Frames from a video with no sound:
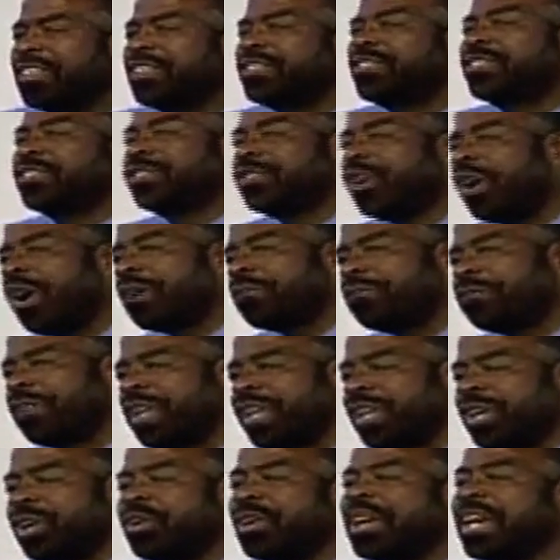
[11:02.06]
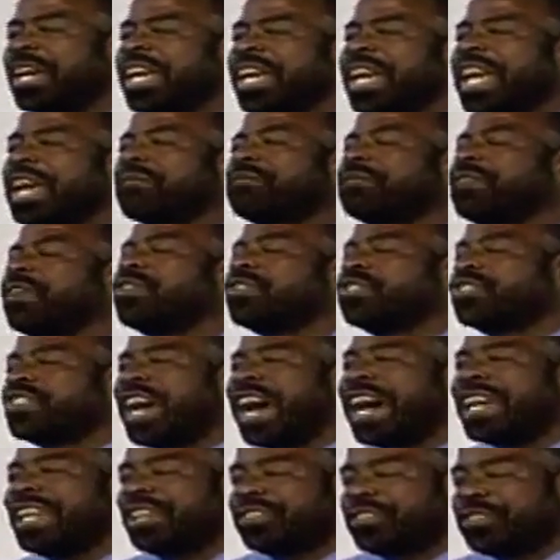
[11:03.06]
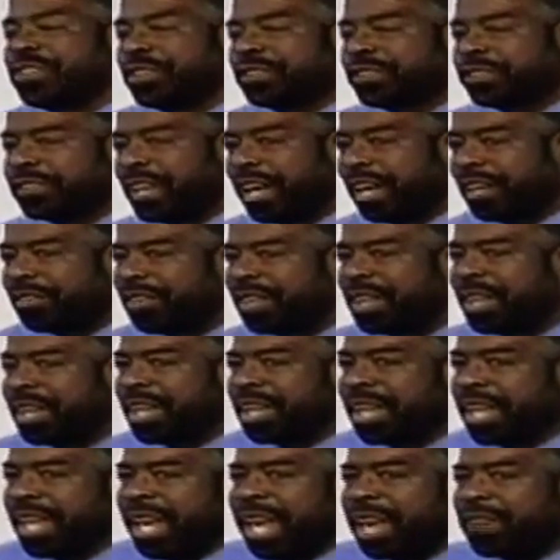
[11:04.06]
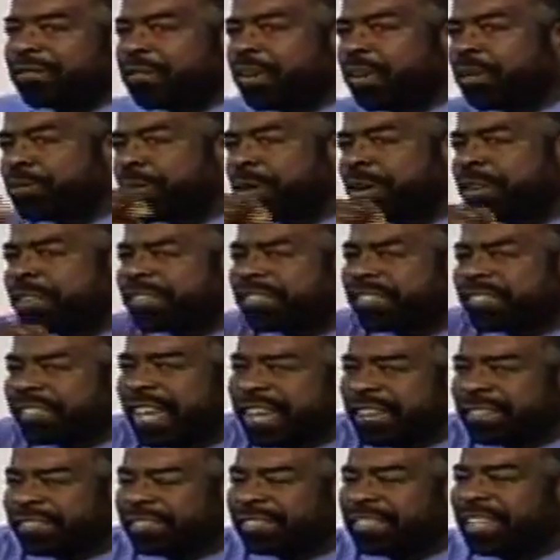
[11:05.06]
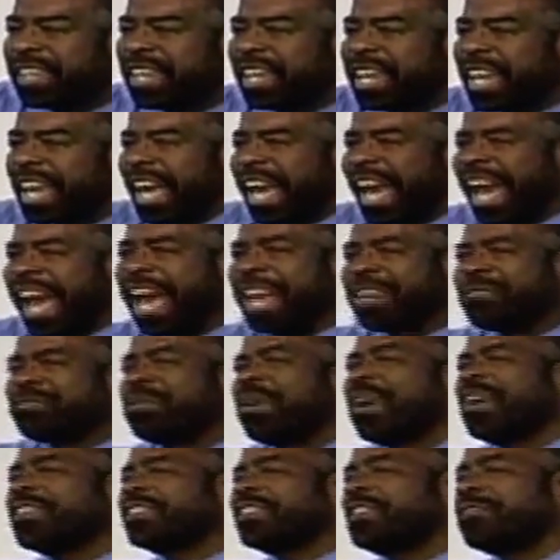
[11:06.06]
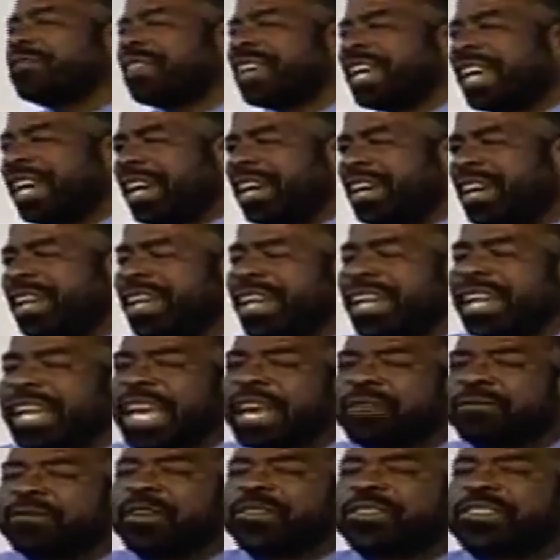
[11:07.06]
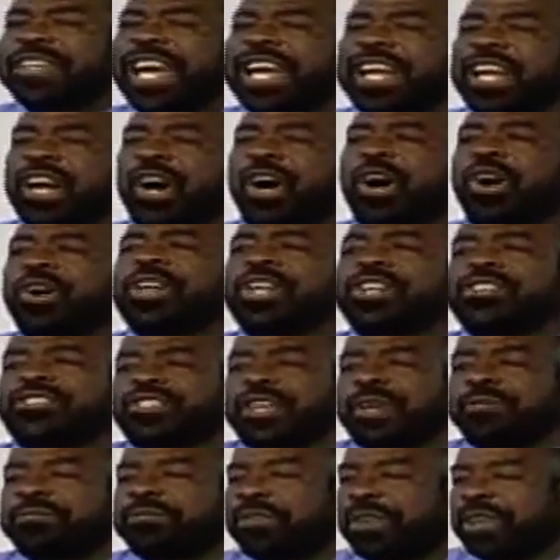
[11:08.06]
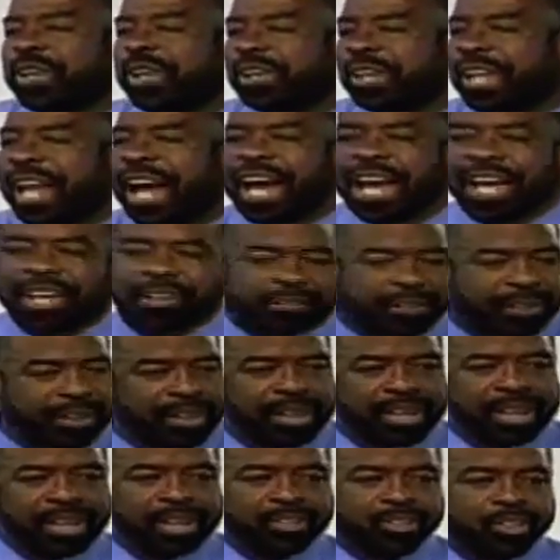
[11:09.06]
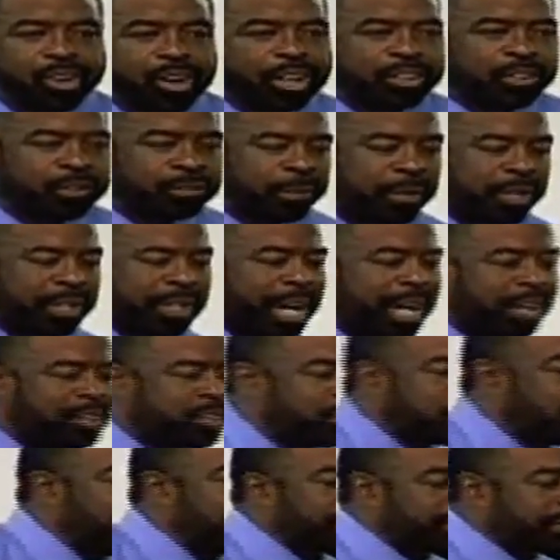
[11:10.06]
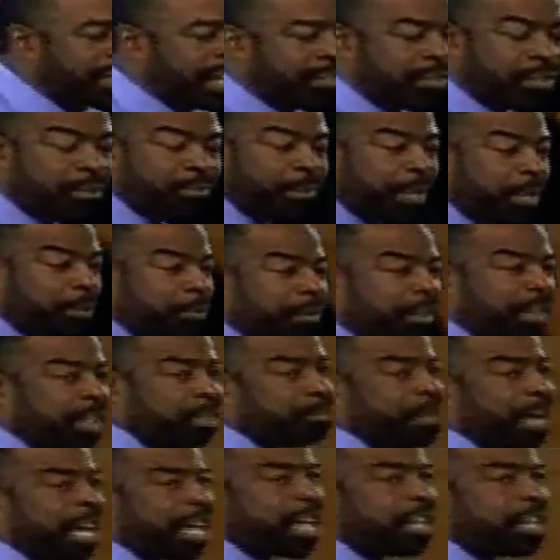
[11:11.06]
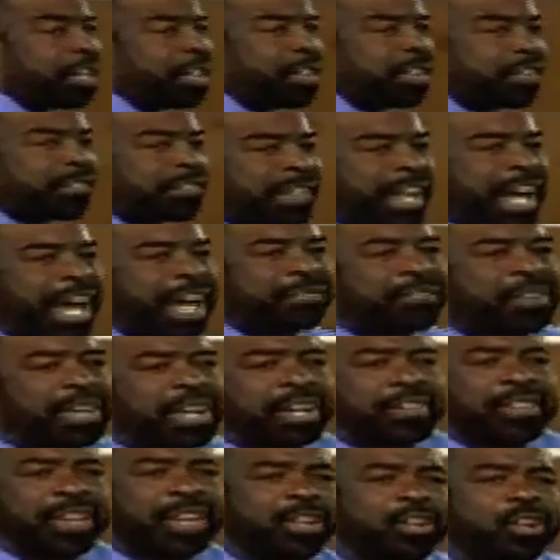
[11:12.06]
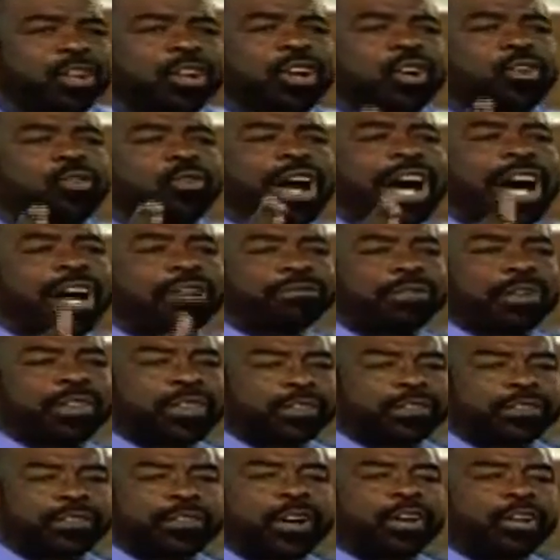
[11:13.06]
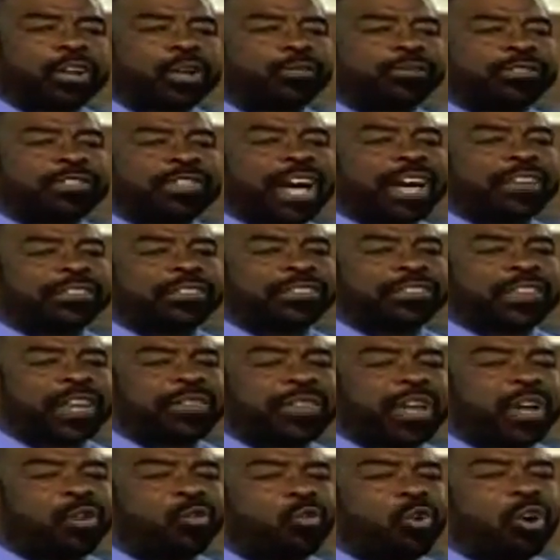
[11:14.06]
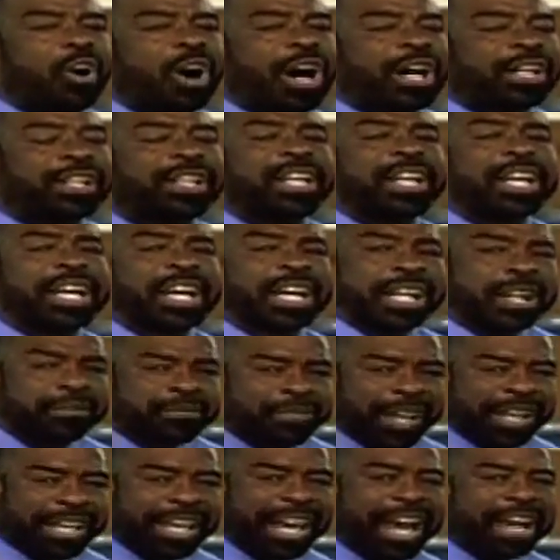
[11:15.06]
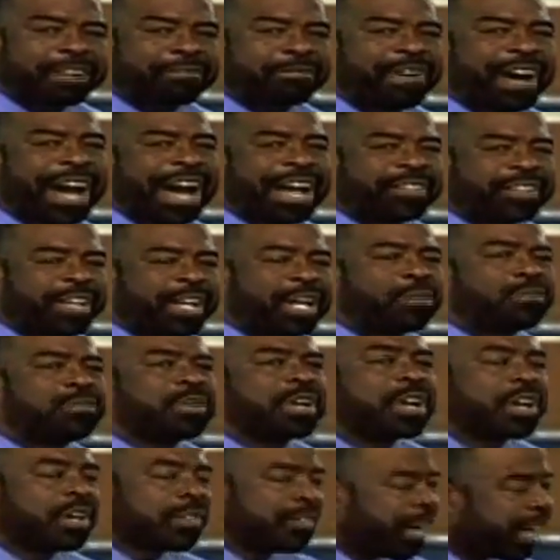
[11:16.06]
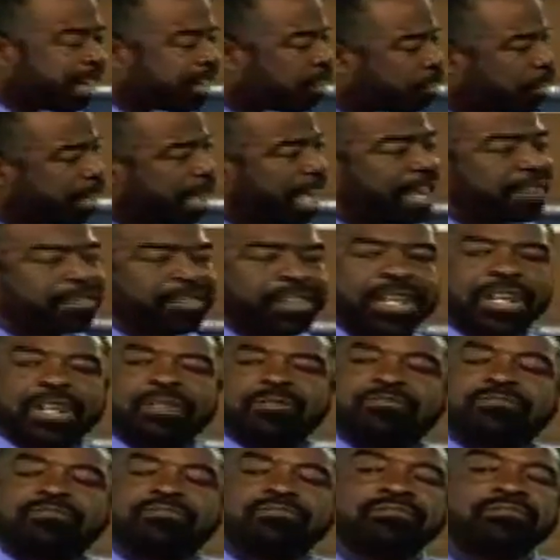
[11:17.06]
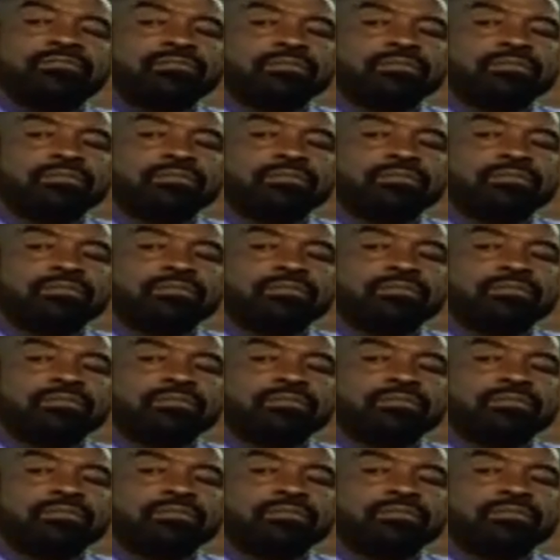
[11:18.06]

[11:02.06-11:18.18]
in store for you if you challenge yourself, if you persist and persevere, if you take ownership for your life. George Bernard Shaw said the people that make it in this life, they look around for the circumstances that they want, and if they can't find them, they create them.